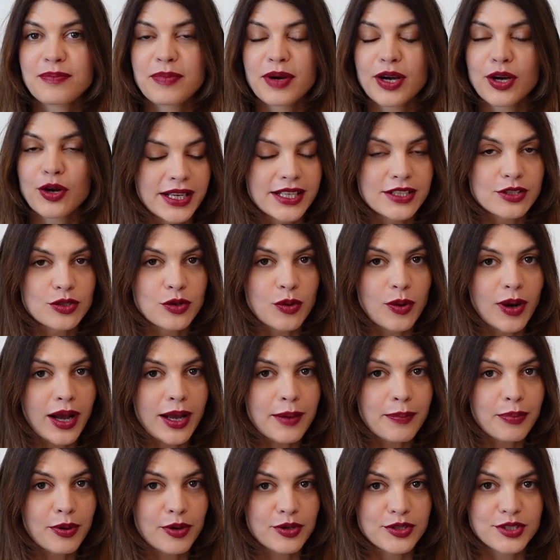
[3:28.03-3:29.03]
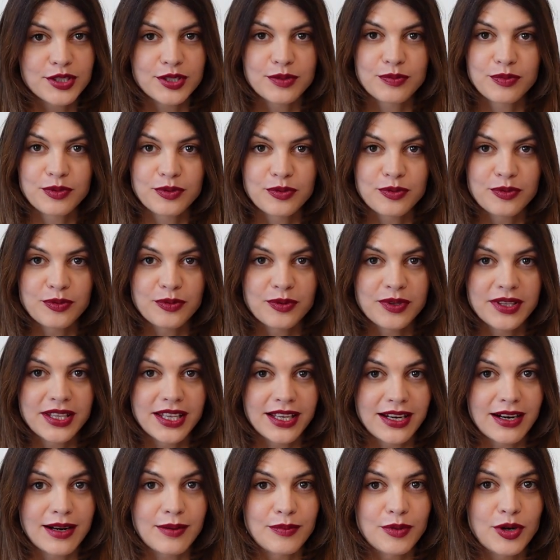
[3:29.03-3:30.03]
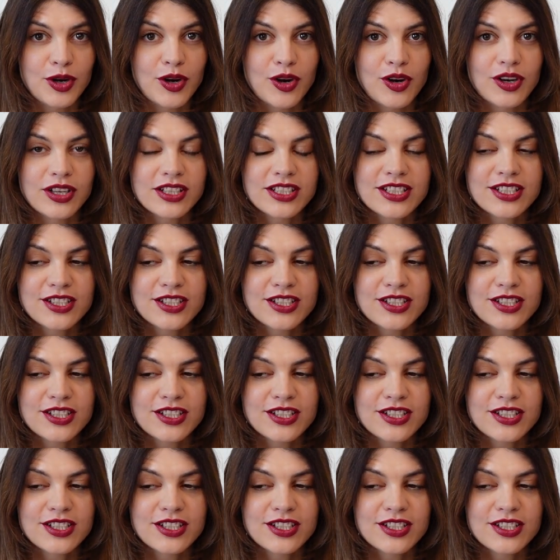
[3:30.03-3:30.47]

but it's quite possible that I'm not.